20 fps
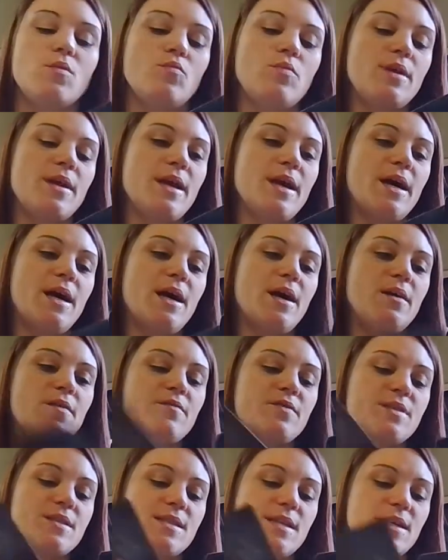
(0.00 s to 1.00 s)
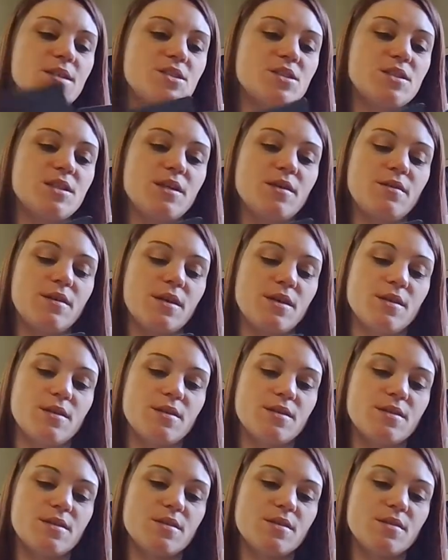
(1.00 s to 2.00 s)
We have
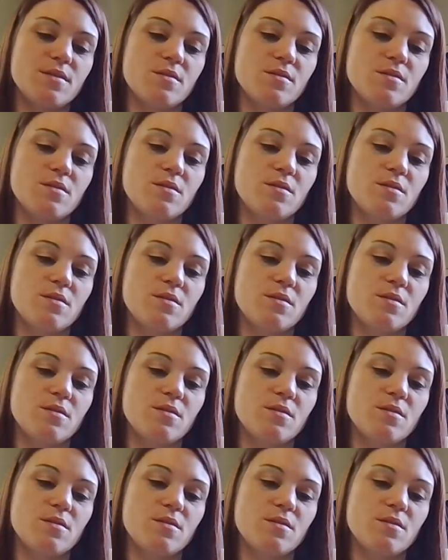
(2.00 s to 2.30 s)
Sagittarius,